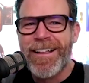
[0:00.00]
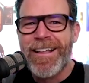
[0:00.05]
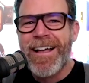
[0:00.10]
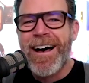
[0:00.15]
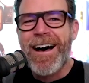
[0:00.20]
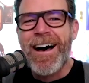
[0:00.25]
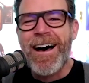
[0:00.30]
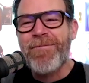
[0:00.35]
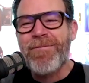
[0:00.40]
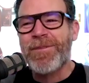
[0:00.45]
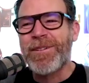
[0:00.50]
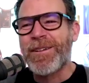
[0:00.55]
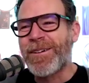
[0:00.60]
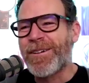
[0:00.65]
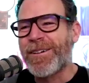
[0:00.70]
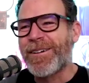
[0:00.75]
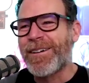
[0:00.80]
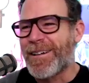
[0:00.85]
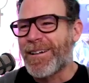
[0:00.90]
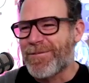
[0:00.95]
I'm
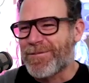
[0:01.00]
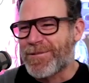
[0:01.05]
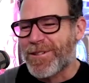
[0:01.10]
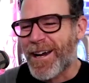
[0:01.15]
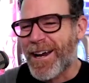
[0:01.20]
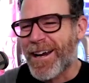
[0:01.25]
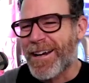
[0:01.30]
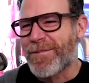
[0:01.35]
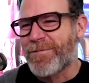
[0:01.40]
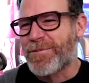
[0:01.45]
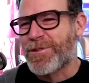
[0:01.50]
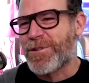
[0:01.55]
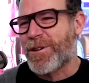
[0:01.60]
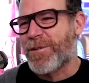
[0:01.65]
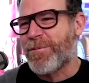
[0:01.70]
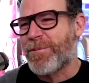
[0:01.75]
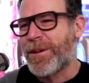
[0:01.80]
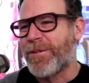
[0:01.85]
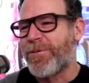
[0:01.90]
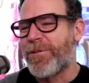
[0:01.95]
learning. I'm trying to
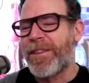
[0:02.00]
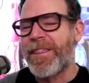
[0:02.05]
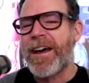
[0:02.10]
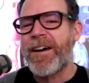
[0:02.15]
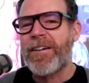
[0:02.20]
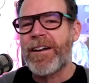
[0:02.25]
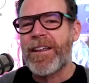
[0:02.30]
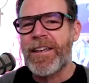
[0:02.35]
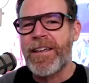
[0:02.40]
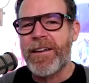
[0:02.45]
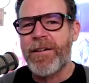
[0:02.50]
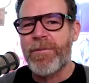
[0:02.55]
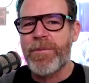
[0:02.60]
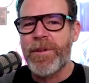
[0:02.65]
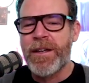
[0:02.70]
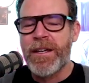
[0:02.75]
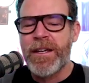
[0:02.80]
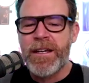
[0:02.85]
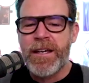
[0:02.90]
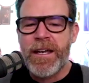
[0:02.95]
absorb, but without
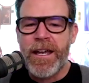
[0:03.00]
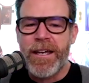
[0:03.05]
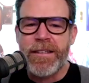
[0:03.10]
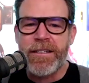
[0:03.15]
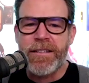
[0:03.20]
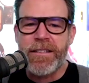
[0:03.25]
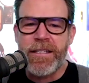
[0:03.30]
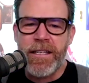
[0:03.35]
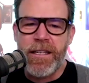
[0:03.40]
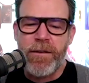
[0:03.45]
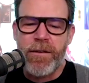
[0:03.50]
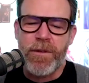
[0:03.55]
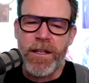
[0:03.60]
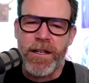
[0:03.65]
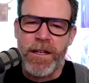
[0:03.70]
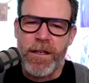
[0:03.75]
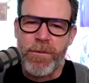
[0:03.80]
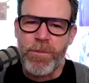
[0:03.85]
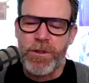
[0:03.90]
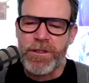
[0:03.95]
him and the team that he put